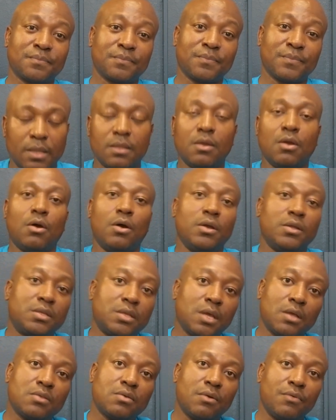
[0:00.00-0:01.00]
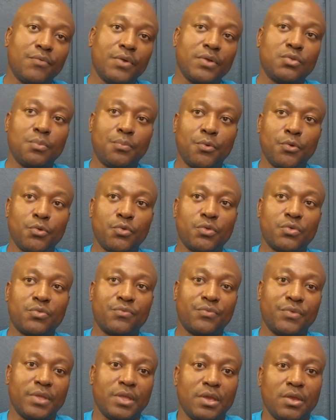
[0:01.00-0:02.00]
There are tons of ways to produce
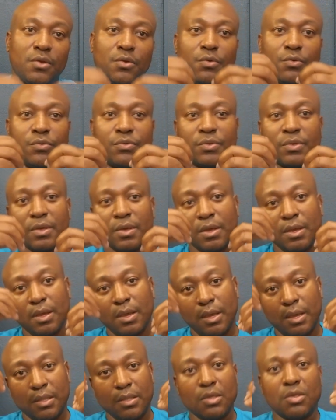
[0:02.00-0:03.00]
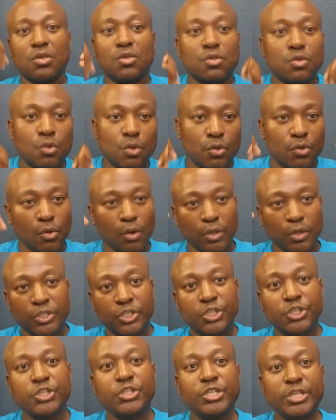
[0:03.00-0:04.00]
videos, and those are
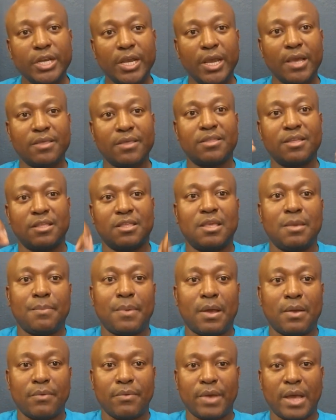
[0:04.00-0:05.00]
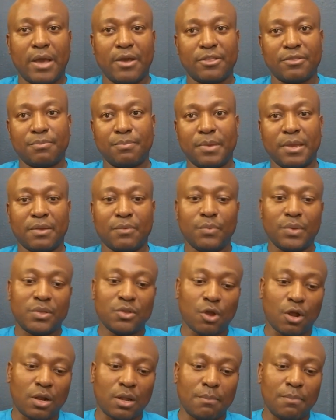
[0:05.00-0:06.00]
just the tip of aspect we
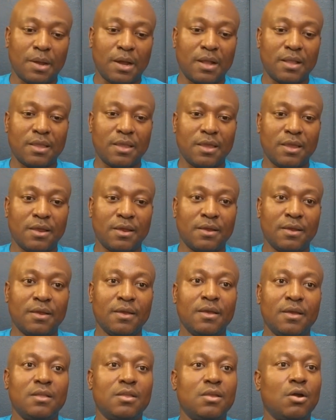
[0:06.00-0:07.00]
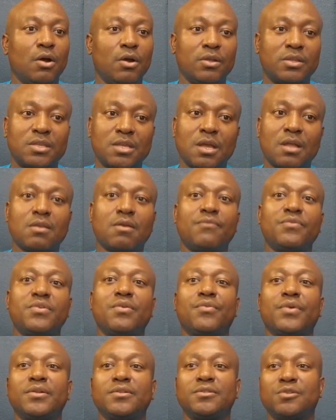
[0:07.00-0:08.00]
talk about here. There are a ton of
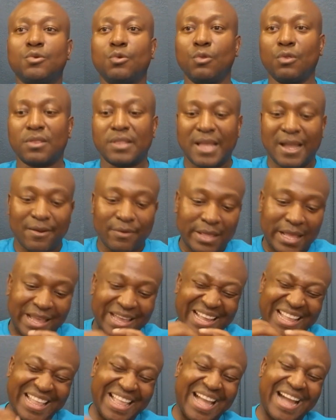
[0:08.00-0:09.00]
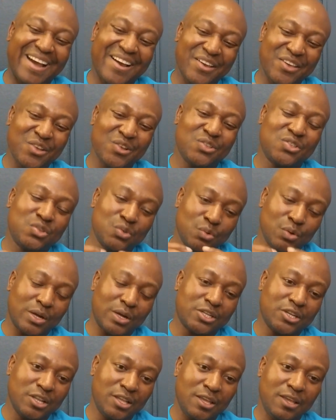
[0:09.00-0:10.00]
different tools now that allow you to
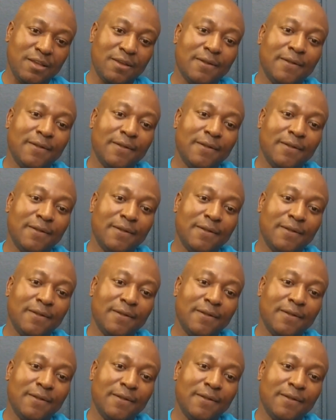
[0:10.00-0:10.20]
actually